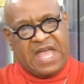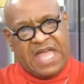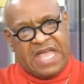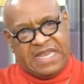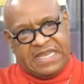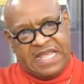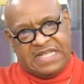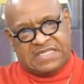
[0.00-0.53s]

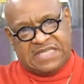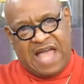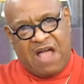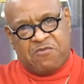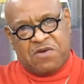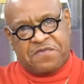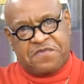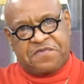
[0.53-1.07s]
He needs
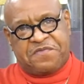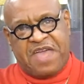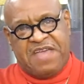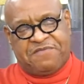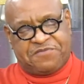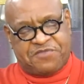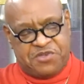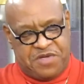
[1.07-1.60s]
our
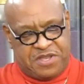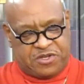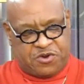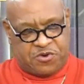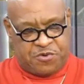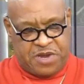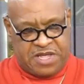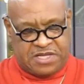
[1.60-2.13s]
faith to
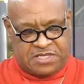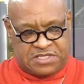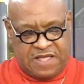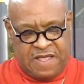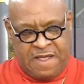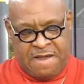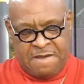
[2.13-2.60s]
increase.